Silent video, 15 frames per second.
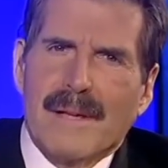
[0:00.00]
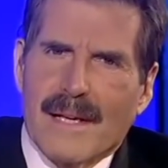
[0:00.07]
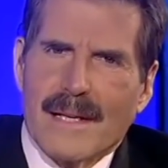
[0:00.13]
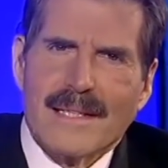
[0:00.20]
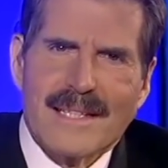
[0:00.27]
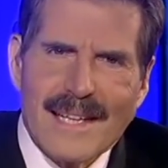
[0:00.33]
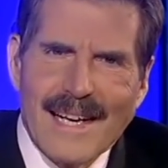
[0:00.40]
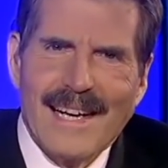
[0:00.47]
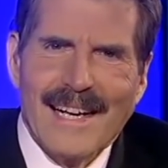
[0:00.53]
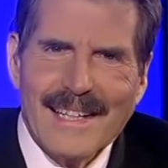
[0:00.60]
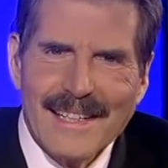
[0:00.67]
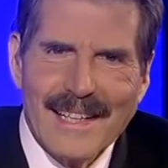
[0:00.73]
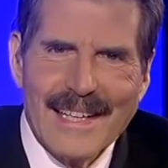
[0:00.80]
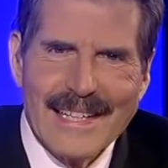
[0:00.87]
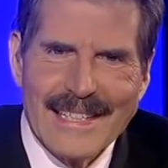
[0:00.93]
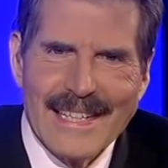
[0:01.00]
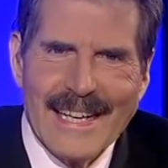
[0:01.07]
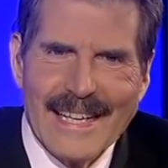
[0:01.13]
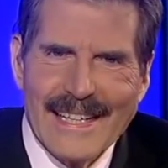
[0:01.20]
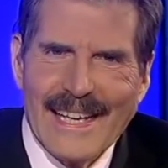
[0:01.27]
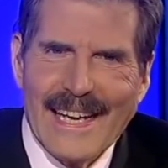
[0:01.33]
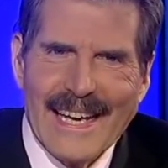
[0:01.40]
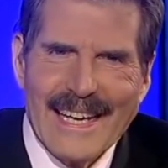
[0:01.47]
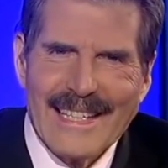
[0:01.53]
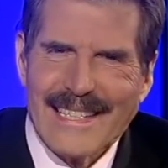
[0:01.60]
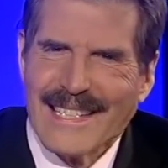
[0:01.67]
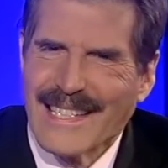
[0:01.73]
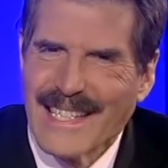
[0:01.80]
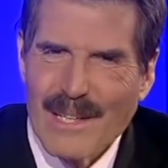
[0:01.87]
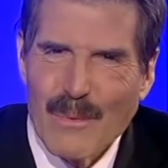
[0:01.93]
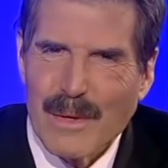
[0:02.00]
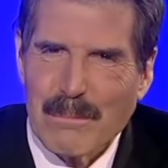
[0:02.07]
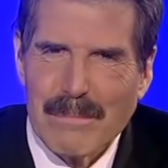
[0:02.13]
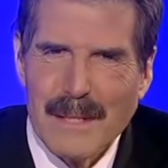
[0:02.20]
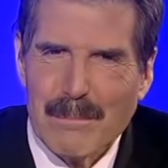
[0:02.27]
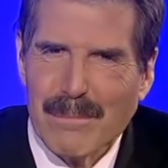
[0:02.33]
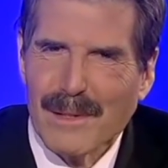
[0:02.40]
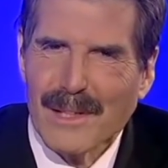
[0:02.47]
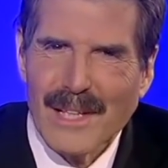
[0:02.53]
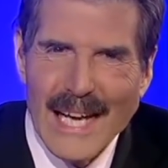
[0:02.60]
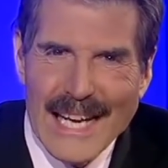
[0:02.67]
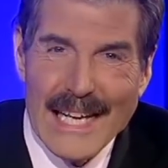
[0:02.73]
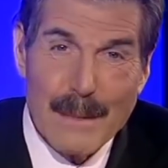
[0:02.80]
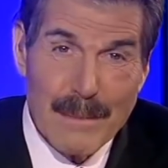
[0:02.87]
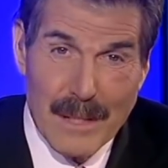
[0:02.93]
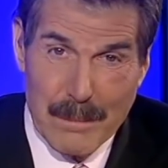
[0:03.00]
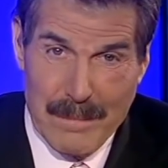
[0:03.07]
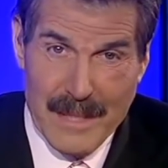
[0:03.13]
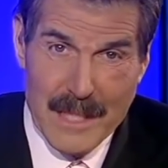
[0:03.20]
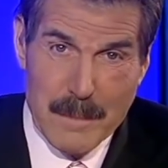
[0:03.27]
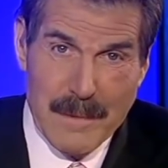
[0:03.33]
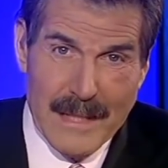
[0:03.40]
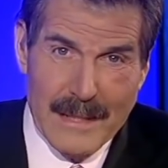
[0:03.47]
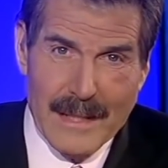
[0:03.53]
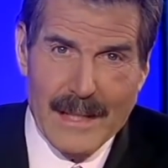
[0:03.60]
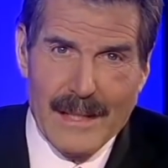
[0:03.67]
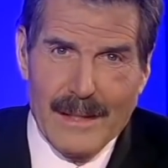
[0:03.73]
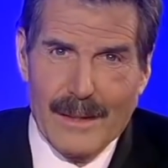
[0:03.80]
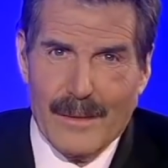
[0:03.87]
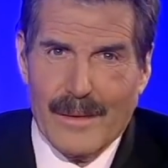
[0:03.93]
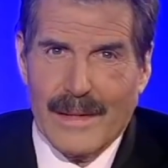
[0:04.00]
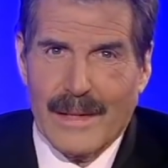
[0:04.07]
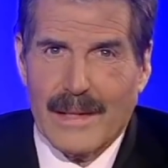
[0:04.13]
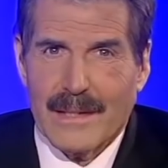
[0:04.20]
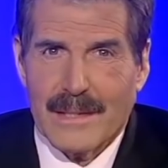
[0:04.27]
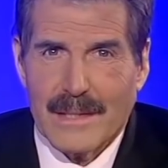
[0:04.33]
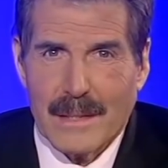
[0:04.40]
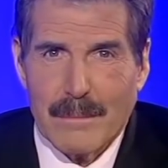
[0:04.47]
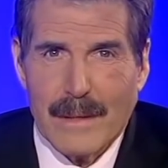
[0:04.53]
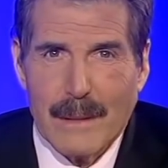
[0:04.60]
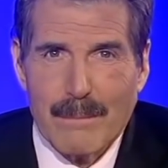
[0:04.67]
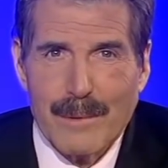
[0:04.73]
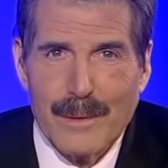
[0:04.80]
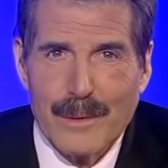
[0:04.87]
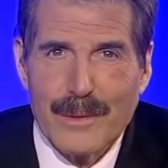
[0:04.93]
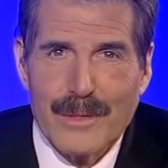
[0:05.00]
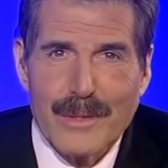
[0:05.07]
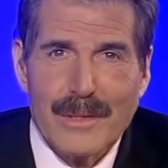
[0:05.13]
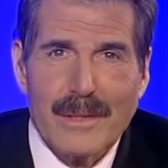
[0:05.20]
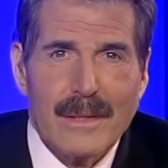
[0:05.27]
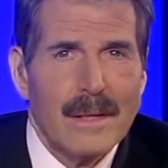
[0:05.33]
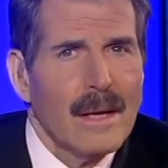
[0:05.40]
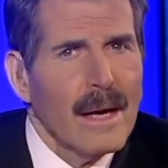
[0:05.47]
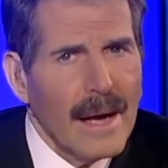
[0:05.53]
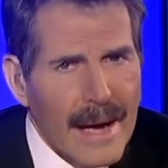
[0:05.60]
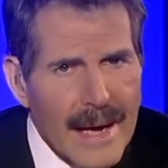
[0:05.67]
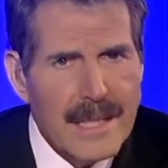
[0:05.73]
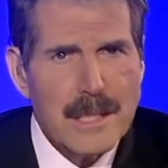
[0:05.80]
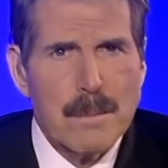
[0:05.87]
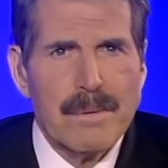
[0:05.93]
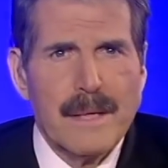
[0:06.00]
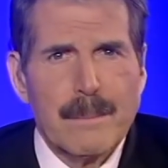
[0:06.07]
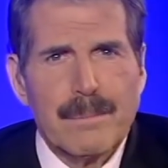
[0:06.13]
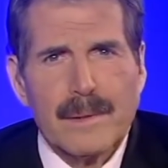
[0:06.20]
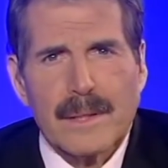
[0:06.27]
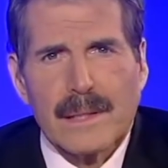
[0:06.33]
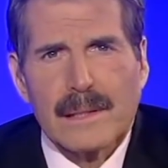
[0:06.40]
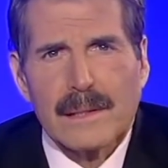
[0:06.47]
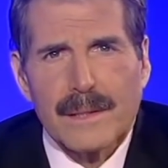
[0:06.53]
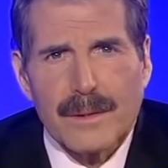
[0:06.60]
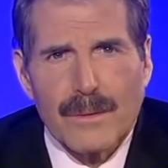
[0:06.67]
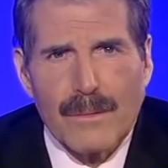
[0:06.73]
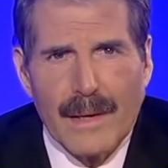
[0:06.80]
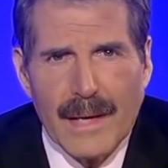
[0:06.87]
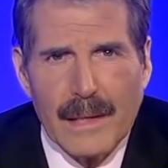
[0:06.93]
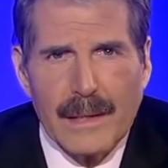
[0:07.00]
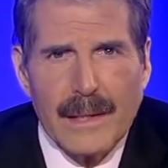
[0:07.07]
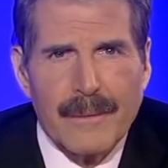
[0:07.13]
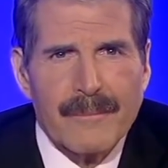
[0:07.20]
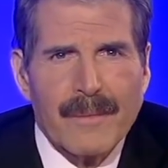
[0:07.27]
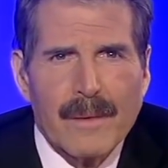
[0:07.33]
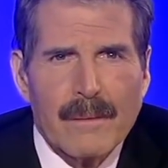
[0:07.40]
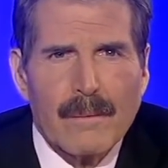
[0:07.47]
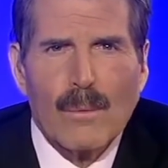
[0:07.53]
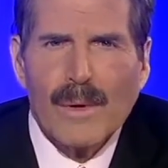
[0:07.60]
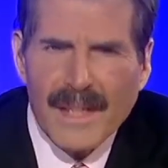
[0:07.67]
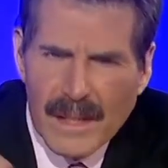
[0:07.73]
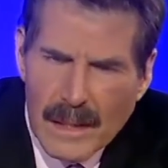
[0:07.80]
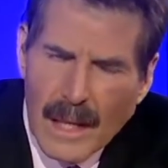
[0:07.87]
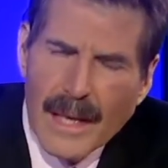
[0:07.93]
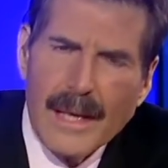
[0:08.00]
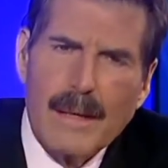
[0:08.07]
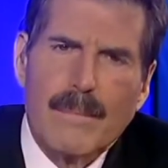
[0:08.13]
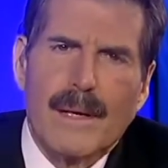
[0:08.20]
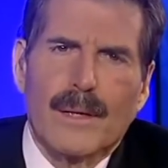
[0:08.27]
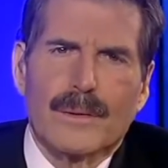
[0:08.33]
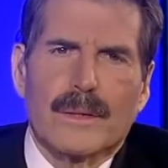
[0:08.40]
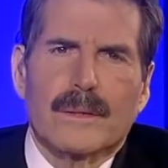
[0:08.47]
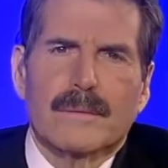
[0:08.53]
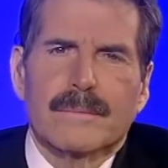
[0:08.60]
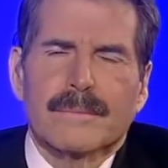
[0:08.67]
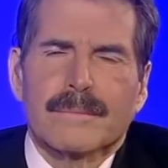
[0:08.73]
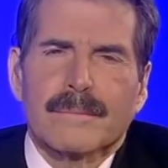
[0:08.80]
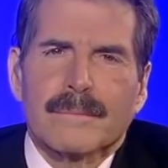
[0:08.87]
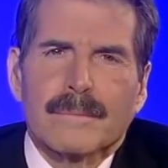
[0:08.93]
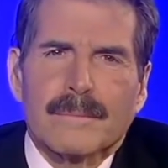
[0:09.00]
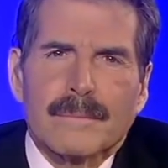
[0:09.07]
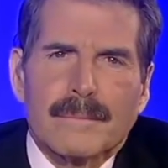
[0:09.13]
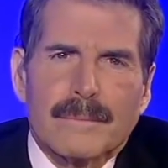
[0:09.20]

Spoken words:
Because I, like Dan, can't see what people like about big spending, Hillary, I sent my producer to ask people at a Clinton rally. What do you like about her?